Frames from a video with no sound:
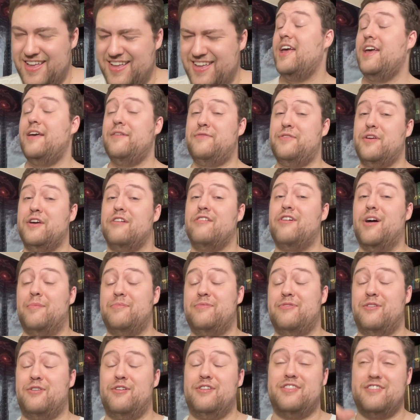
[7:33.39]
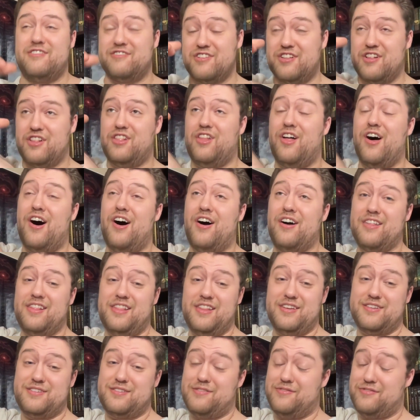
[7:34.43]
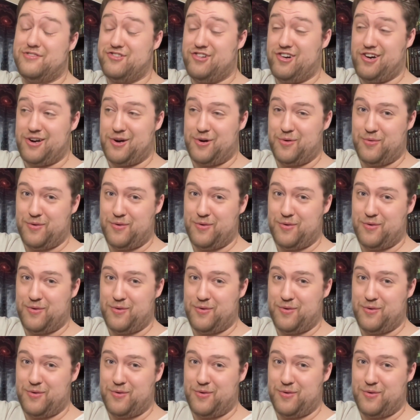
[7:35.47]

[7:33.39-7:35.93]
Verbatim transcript: If you're up for it, there's a long list of trigger